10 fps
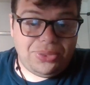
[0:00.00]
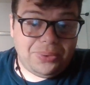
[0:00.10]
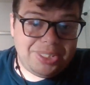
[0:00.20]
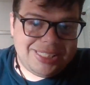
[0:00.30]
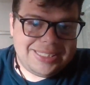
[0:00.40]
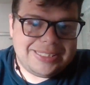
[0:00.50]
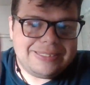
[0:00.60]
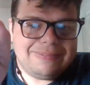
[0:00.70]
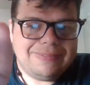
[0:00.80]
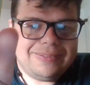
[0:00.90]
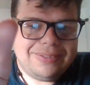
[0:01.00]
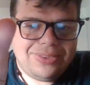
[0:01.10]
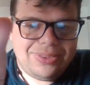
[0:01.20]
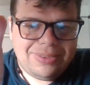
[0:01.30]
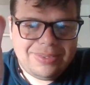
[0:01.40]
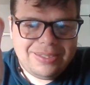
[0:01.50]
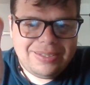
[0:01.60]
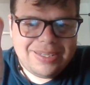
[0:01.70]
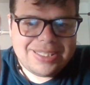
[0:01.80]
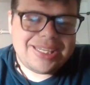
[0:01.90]
Thornton
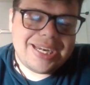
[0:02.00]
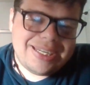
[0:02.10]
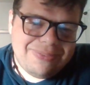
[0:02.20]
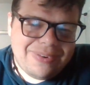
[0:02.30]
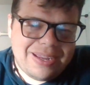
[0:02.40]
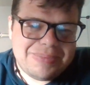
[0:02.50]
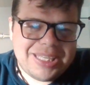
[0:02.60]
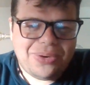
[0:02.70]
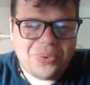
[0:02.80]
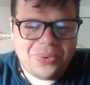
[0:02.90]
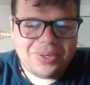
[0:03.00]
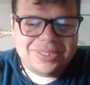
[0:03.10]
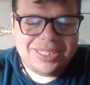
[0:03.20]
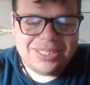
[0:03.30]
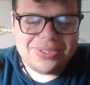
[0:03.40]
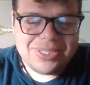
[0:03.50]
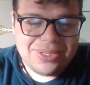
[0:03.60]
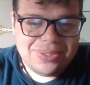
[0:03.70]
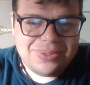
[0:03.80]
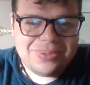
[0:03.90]
kind of rhymes like Horton here's the
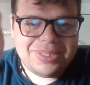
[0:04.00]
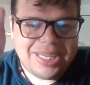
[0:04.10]
who,